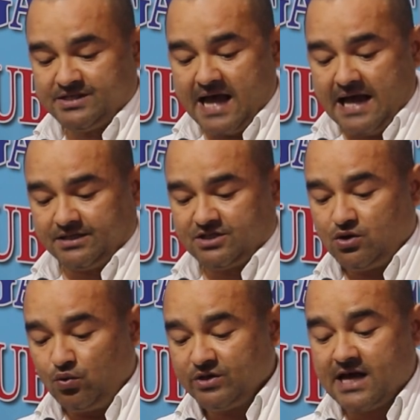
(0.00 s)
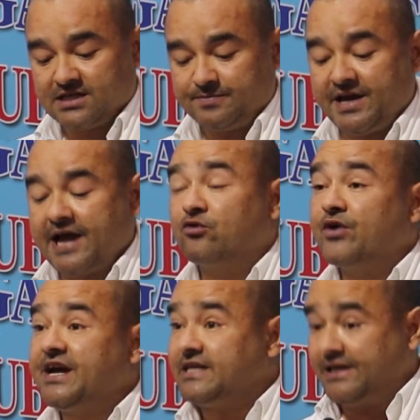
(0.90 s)
project, which has been
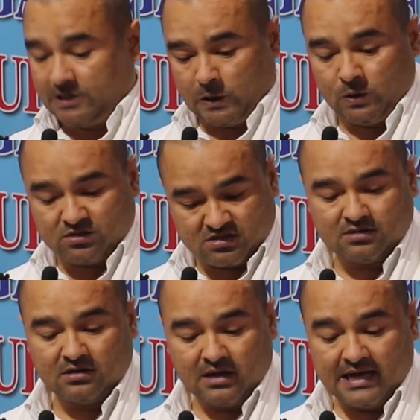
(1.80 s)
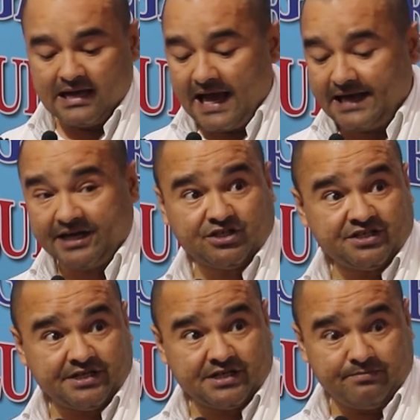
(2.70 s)
agreed, includes
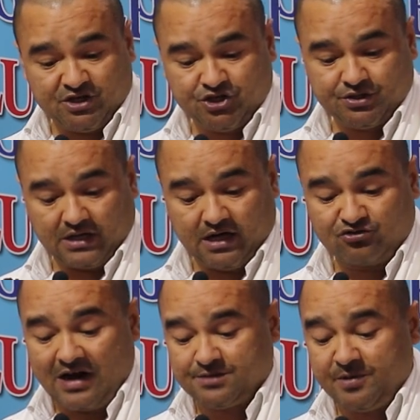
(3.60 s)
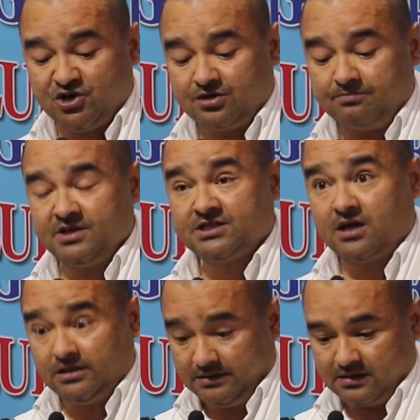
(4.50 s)
electricity transmission
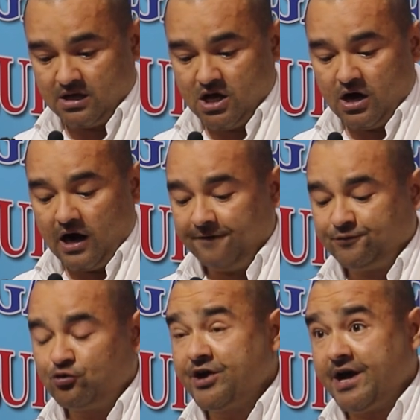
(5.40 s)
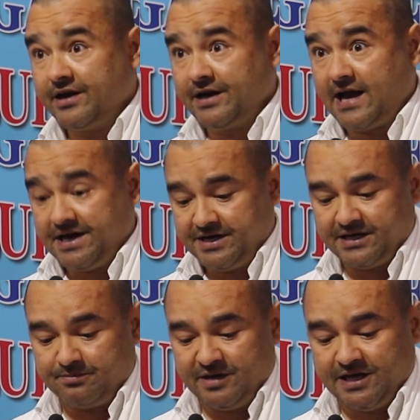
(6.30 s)
mission of
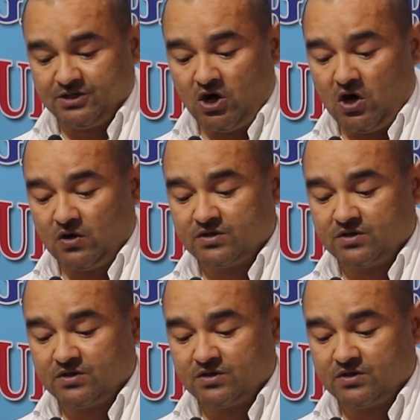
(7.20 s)
$398 million